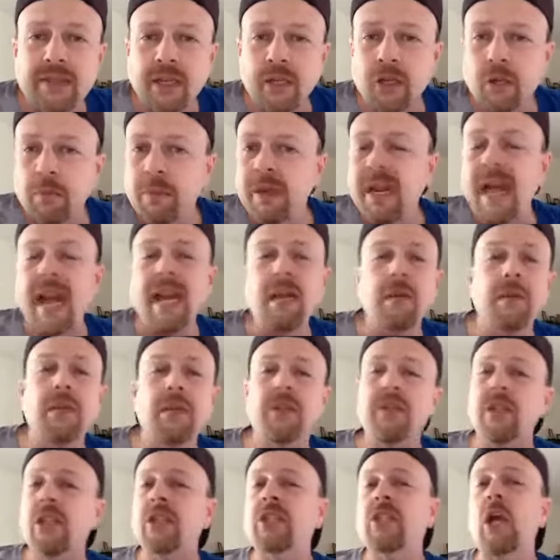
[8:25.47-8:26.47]
Like,
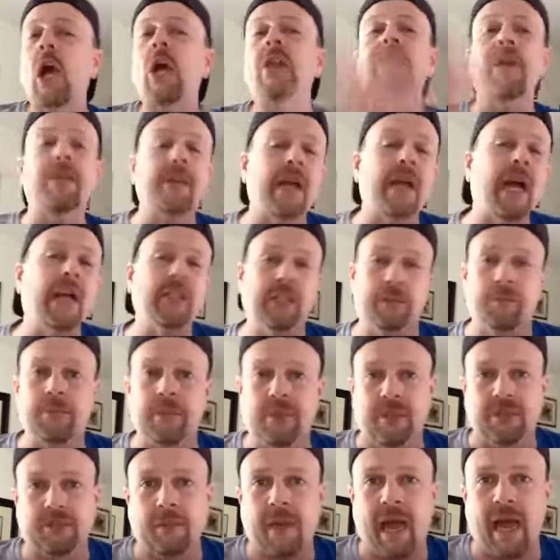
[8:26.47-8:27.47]
there's like tons of other guys who can put
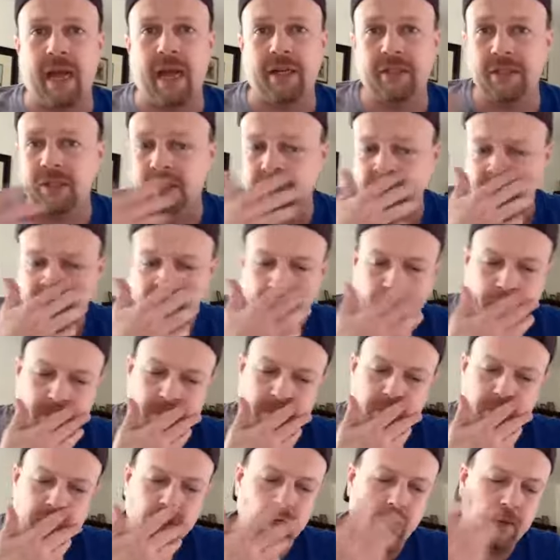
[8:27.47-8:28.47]
in this match.
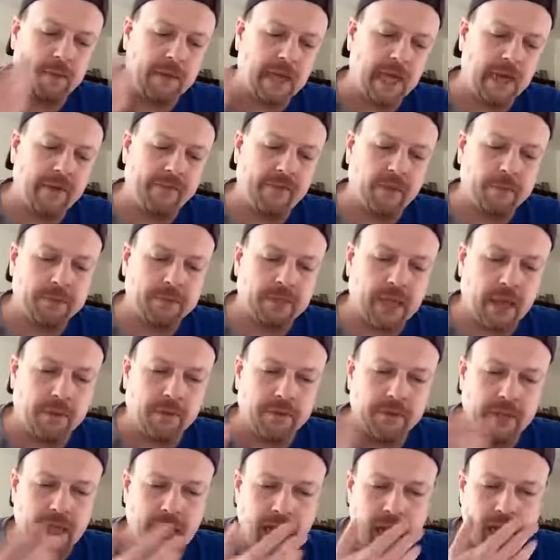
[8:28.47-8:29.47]
So I'm kind of upset
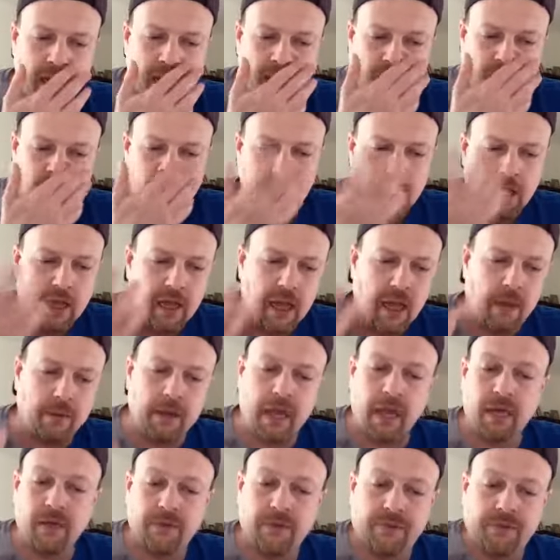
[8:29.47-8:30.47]
with that. I'm
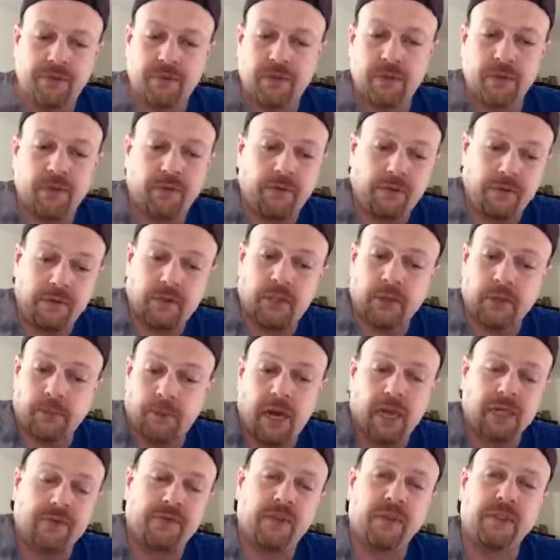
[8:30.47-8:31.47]
kind of
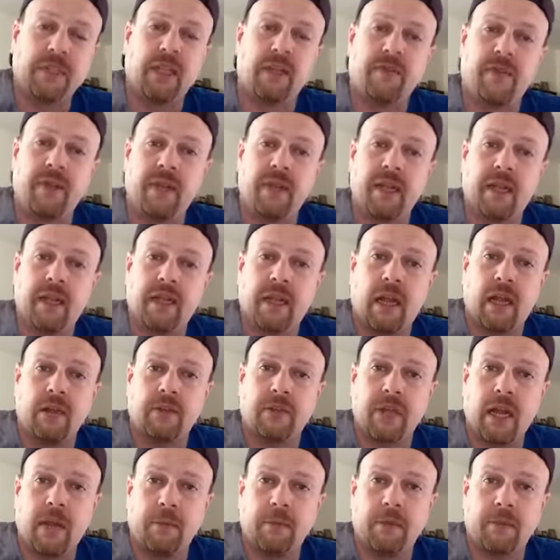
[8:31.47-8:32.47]
surprised Finn's not defending any kind of
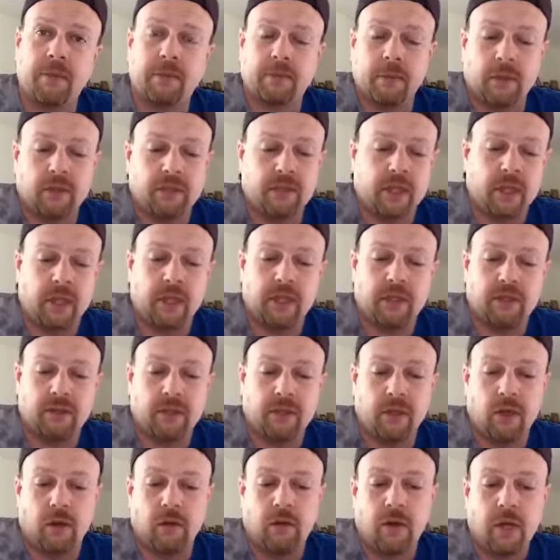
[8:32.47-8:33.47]
championship as much as I like
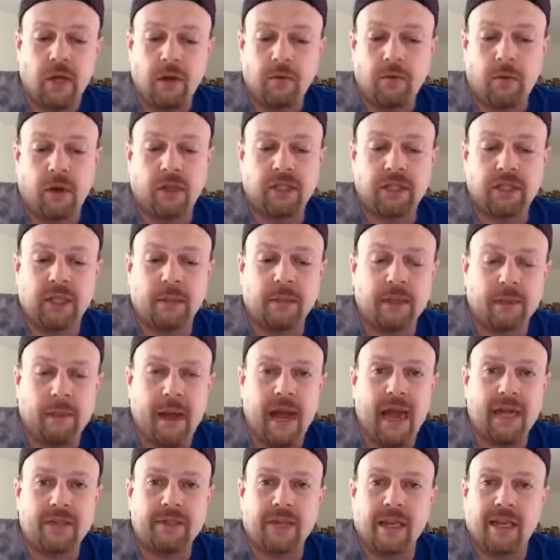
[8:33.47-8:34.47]
to, want to see him in the
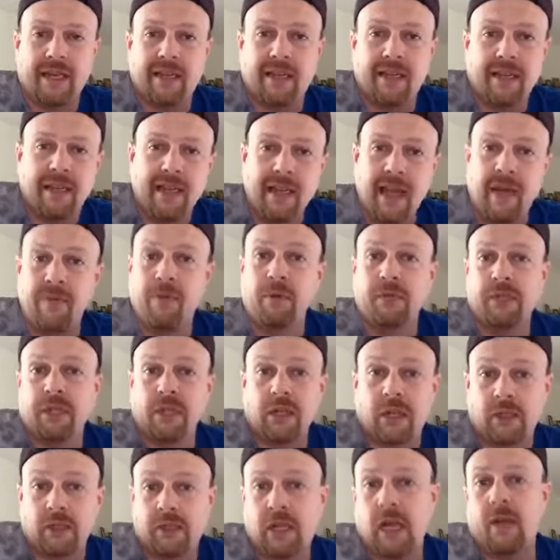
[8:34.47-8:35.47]
match. Like, if he was the
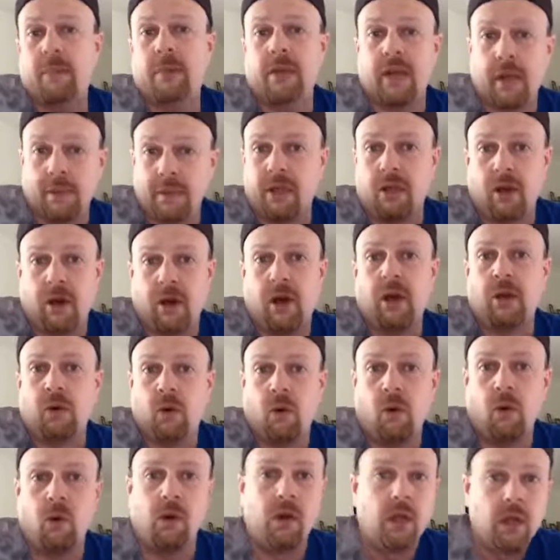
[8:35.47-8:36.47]
Intercontinental champion, I'd be like, all right,
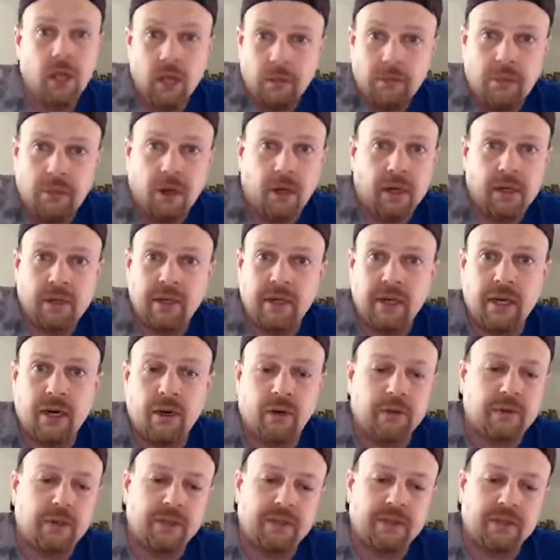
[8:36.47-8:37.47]
cool. But,
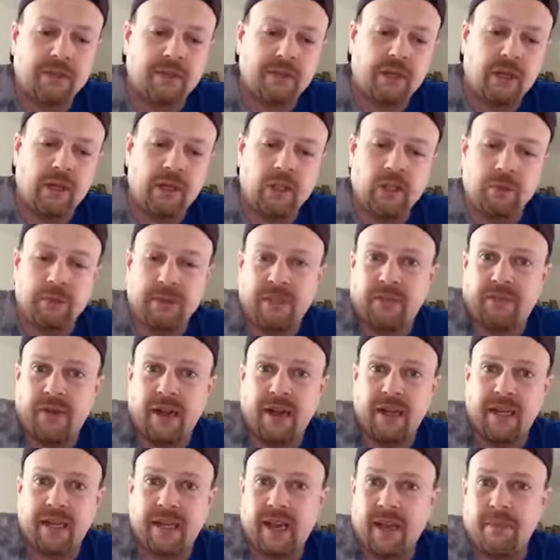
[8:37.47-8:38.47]
this is, he should be
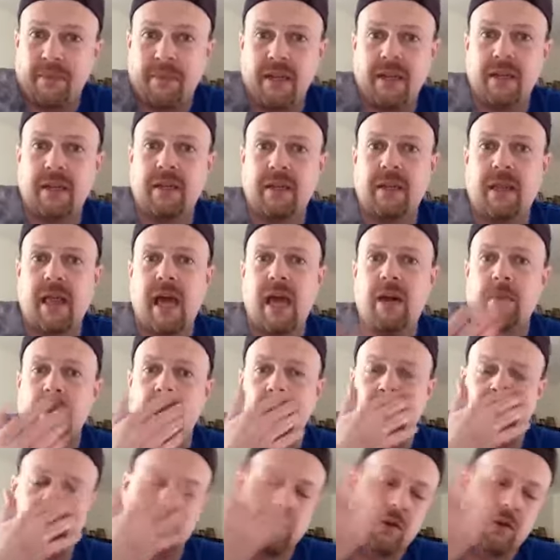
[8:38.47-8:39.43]
defending it, not being in the ladder match.